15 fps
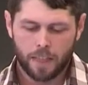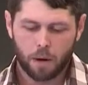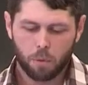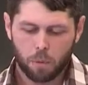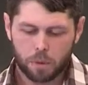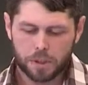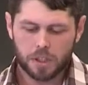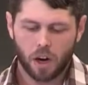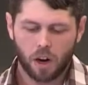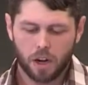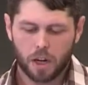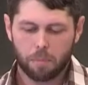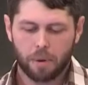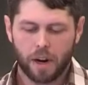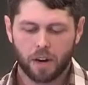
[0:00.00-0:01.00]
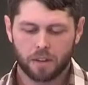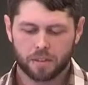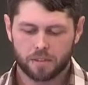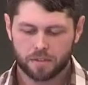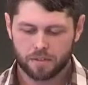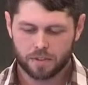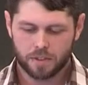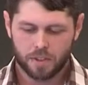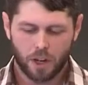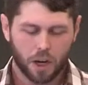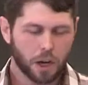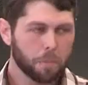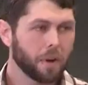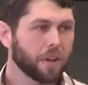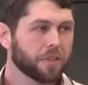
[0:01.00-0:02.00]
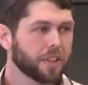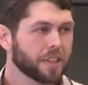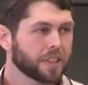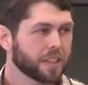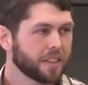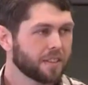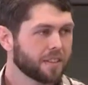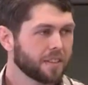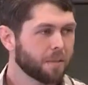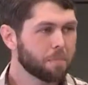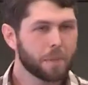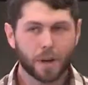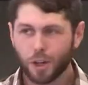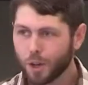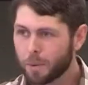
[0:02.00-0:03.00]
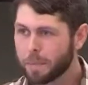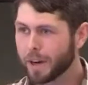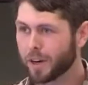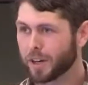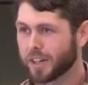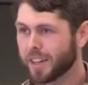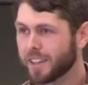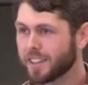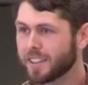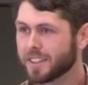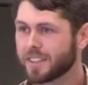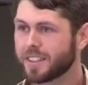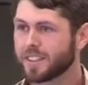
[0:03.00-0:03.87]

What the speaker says: Now, when we talk about this in Middle America,